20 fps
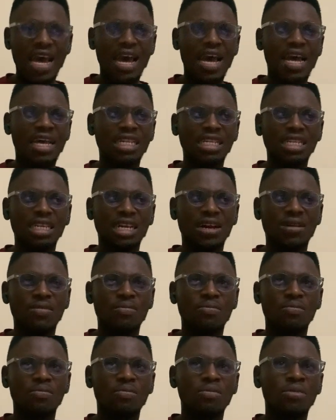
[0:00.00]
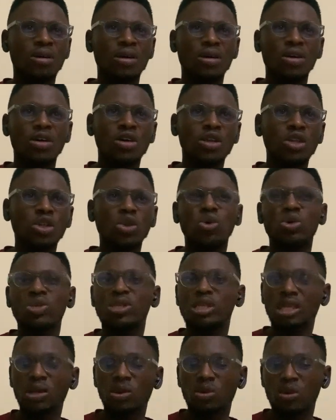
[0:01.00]
and your
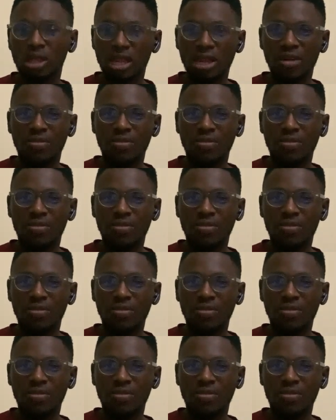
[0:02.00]
skill